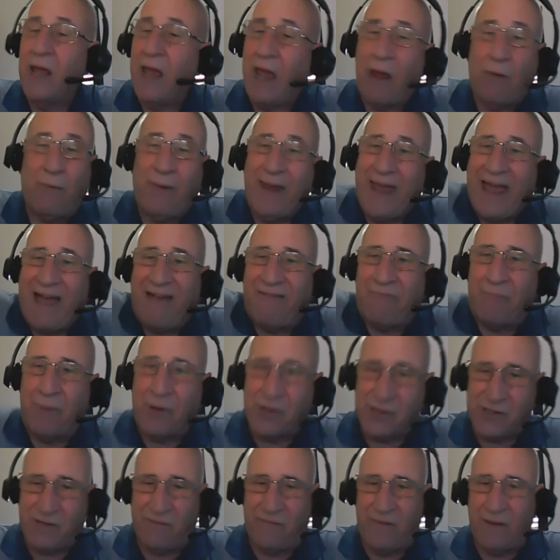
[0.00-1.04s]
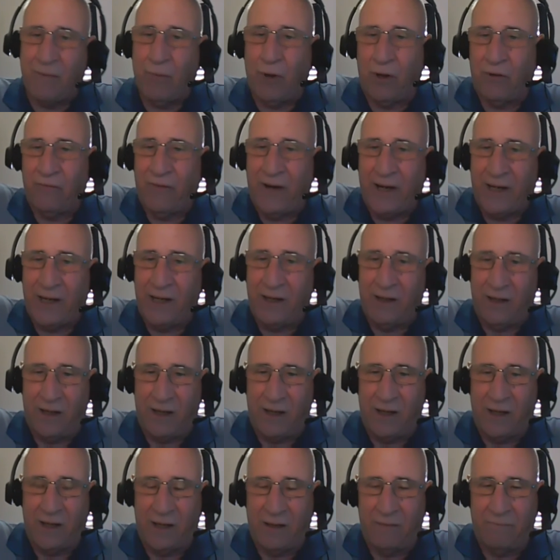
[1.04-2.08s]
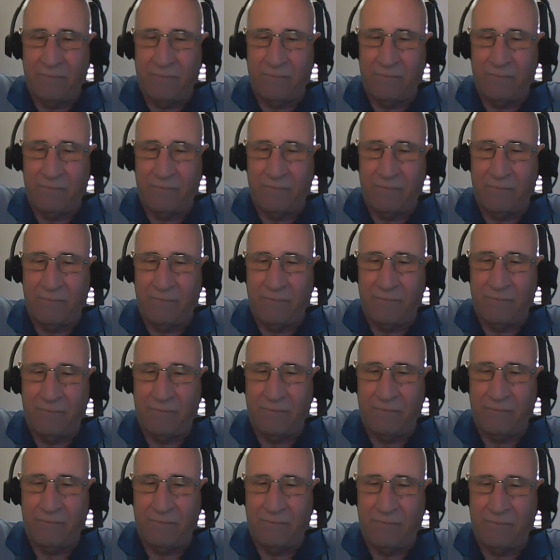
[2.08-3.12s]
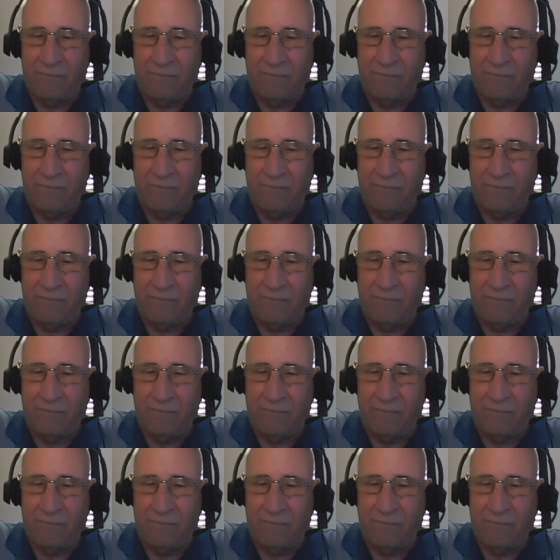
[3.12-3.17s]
And we have most of them already ready.